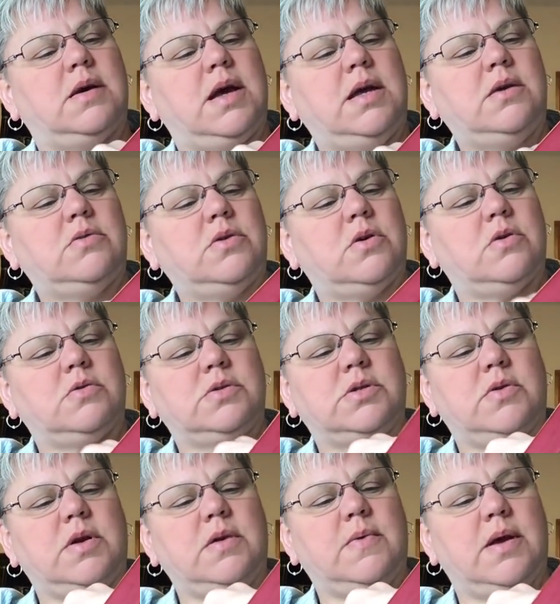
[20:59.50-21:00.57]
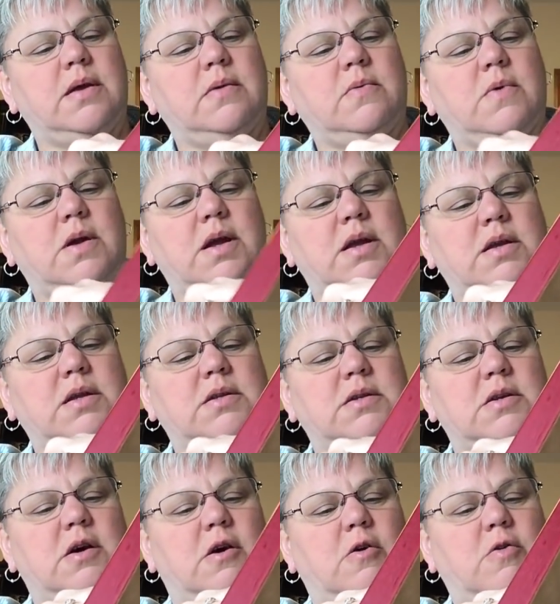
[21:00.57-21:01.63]
I don't know. So anyway, what I need
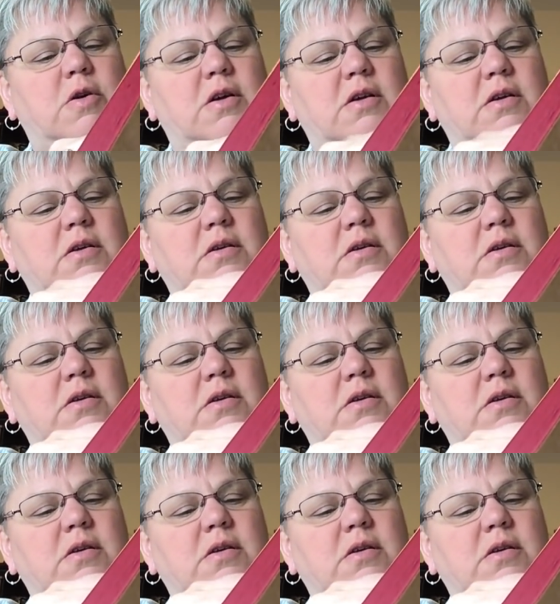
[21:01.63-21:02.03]
to know,